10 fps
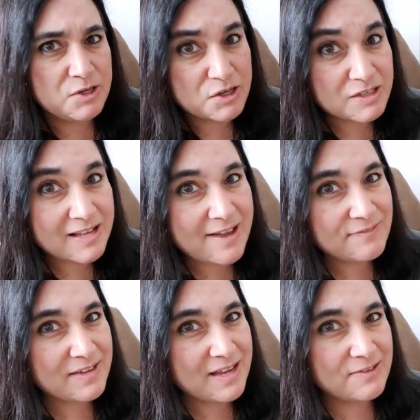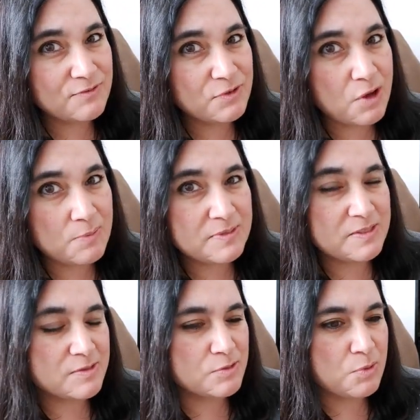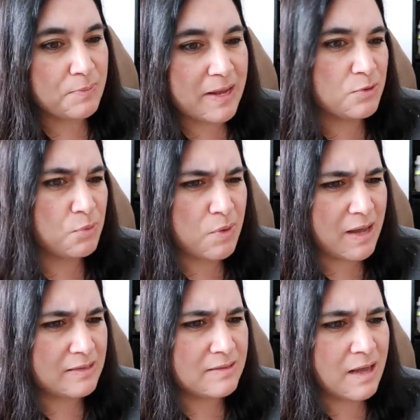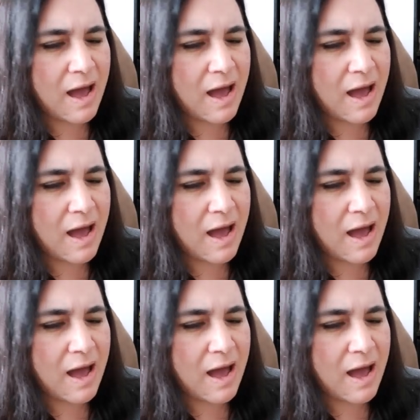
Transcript: You're going to have negative comments no matter what.